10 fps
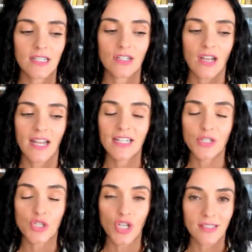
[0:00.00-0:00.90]
I
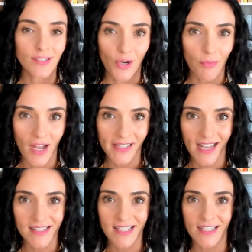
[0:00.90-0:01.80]
didn't just start
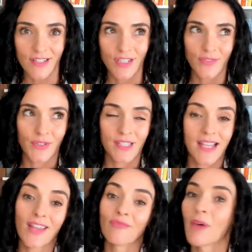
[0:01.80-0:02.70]
podcasting just for the
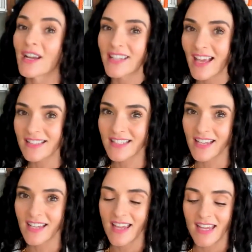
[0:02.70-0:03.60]
sake of podcasting.